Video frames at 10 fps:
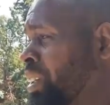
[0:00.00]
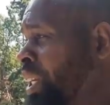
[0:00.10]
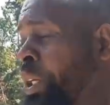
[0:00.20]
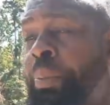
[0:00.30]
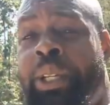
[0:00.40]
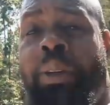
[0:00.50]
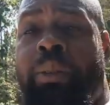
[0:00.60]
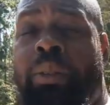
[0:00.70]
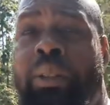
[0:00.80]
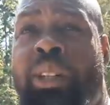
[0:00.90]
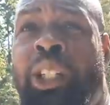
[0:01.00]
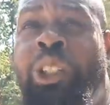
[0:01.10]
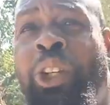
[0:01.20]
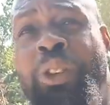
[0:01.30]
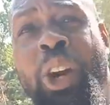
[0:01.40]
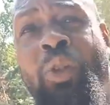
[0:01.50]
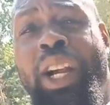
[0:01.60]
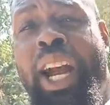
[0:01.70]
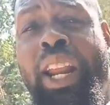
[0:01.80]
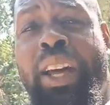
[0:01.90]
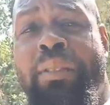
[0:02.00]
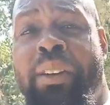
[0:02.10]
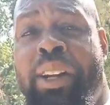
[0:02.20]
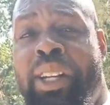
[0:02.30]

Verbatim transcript: It'll be you. Do you know what kind of